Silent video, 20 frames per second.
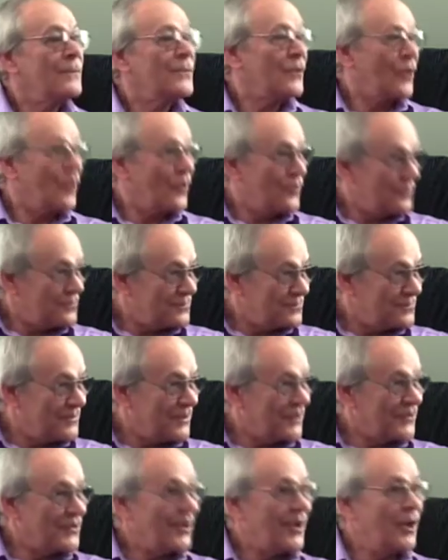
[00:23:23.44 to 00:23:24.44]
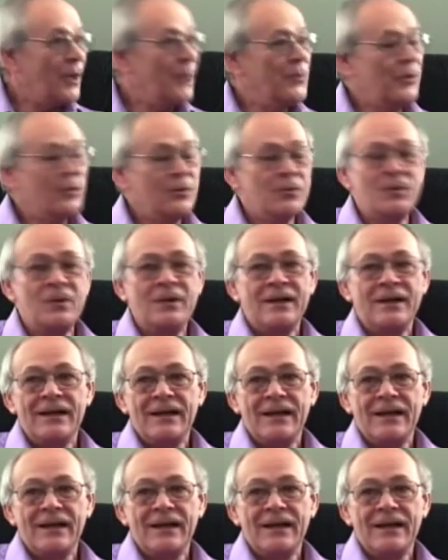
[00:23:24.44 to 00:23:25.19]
So this will help you.